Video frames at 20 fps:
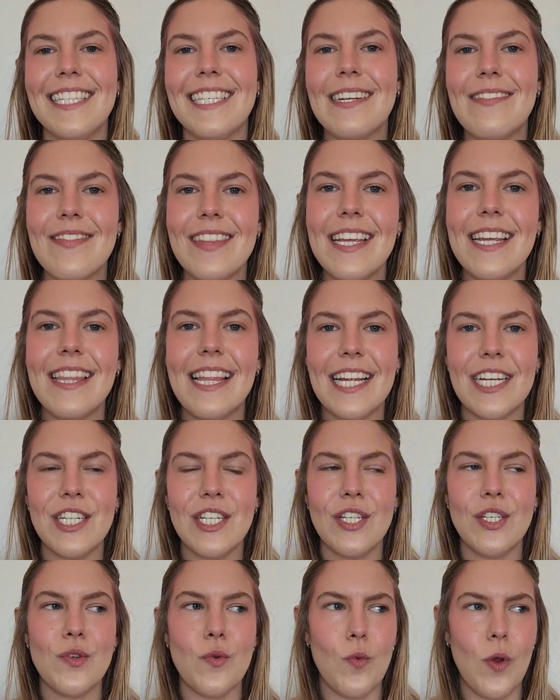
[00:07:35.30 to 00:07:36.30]
that's something that's
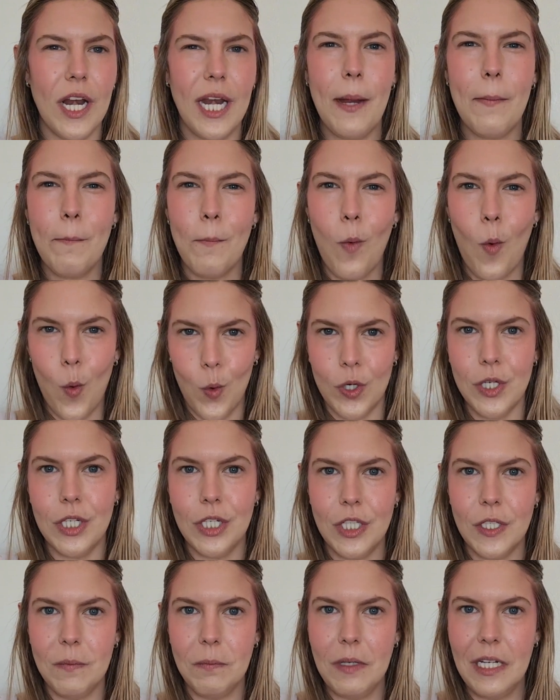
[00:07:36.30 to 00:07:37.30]
just really
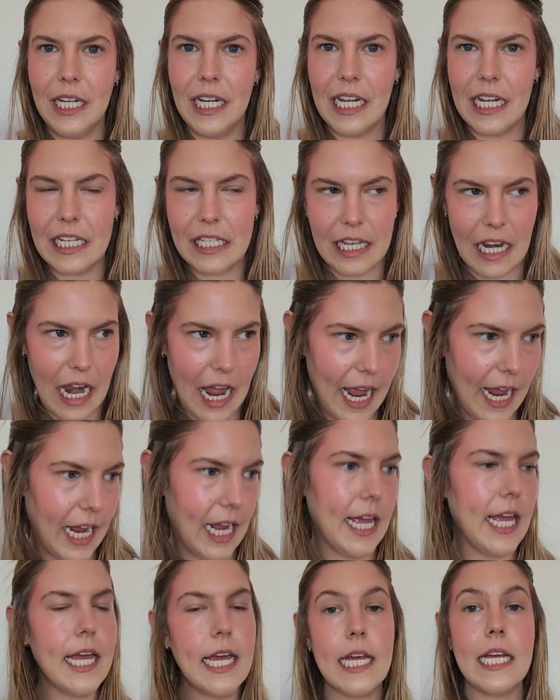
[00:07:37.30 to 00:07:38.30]
important to me is
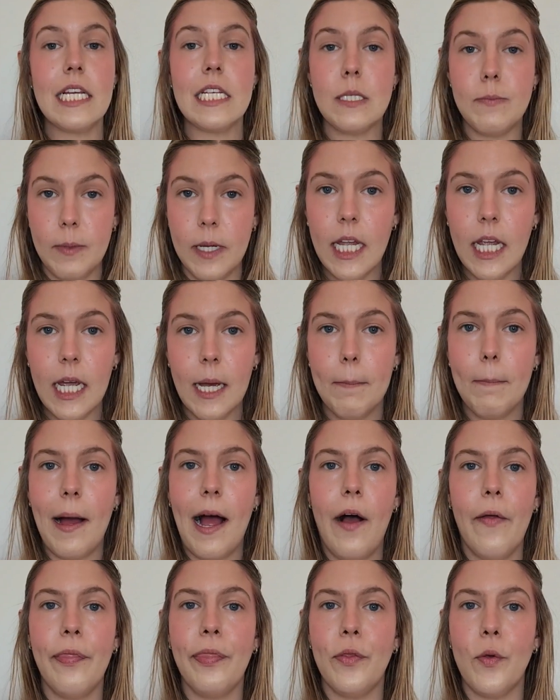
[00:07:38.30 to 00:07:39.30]
like speaking
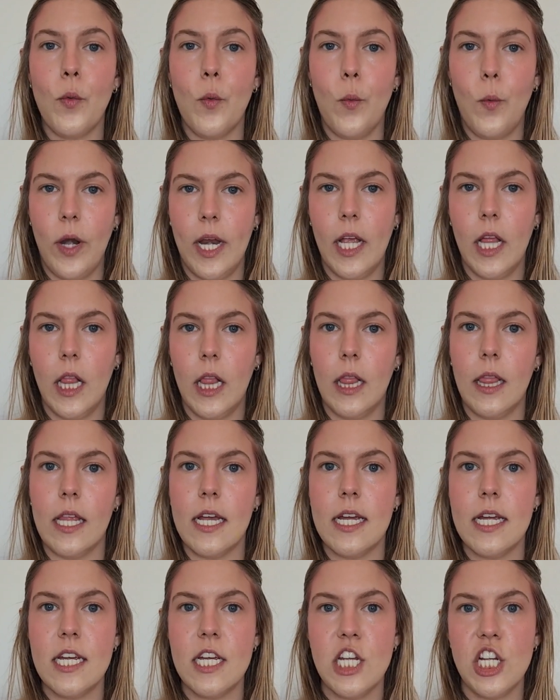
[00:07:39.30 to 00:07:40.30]
about the
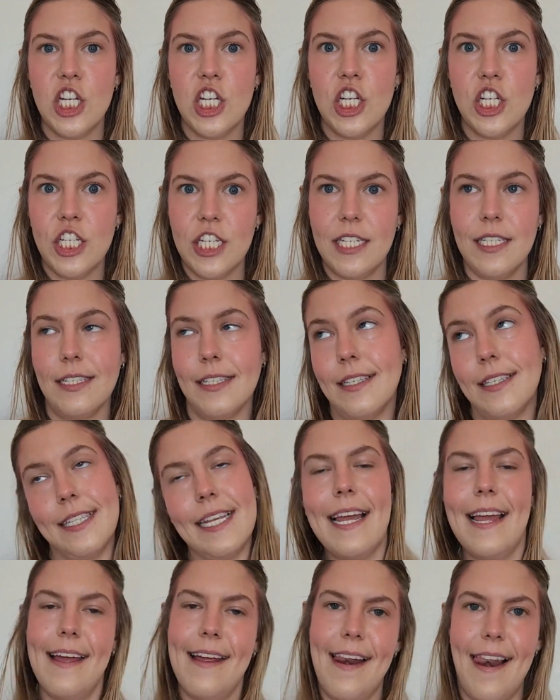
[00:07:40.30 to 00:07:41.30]
real
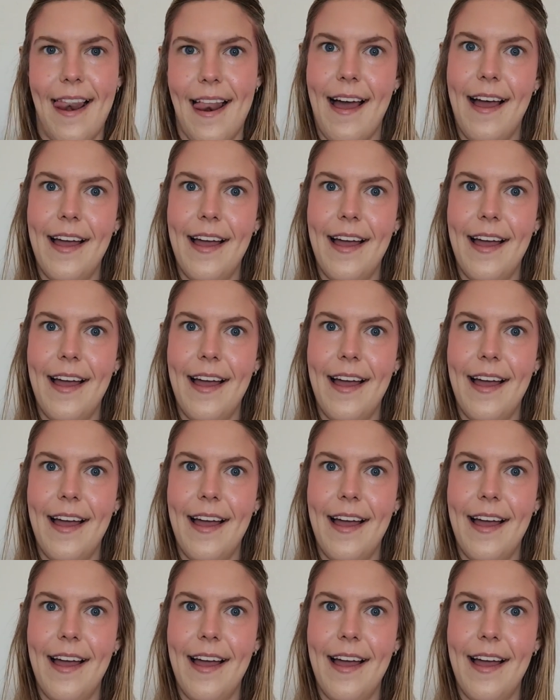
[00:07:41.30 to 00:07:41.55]
shiz in